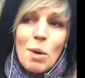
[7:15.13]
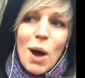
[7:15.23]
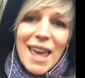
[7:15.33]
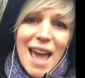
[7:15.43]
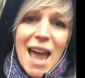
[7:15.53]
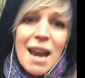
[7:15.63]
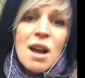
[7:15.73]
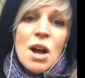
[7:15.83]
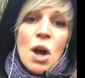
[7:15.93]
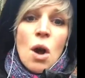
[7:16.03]
But again,
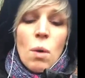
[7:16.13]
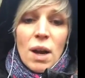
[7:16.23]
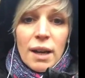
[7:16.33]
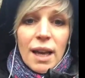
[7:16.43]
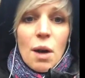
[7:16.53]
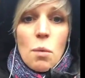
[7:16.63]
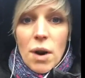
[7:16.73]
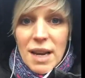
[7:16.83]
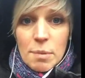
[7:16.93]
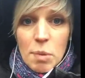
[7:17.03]
we're looking at
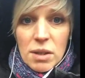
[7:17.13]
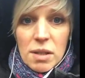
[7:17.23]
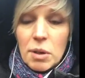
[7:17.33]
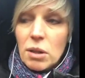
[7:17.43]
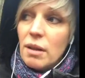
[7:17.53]
what is possible.